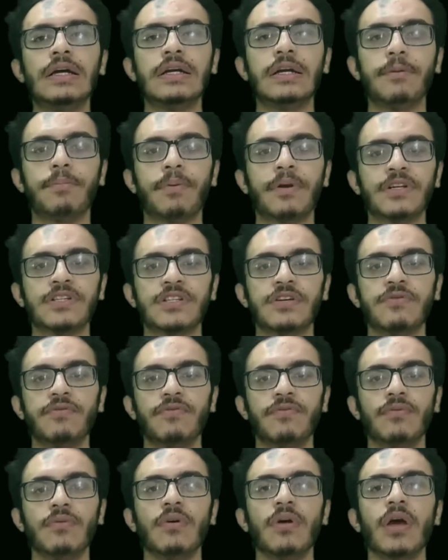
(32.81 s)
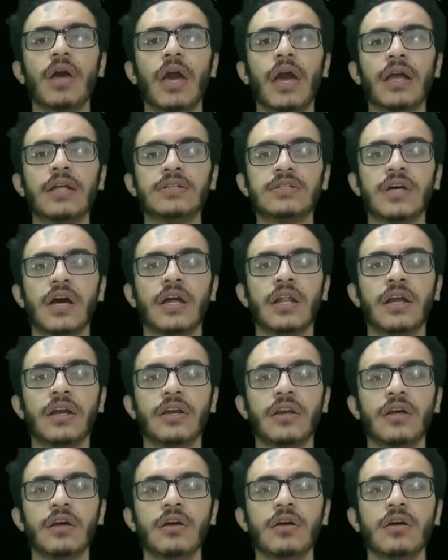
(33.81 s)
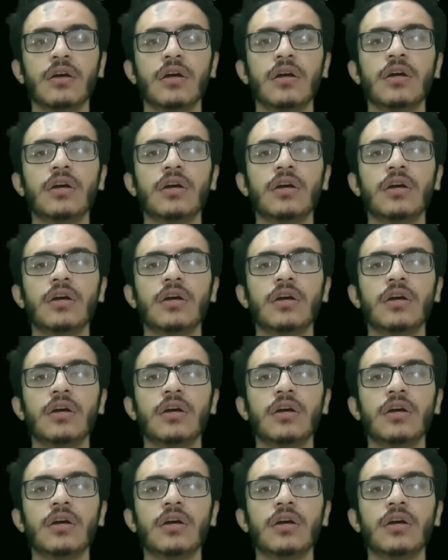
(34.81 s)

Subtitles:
depressive, anxietic,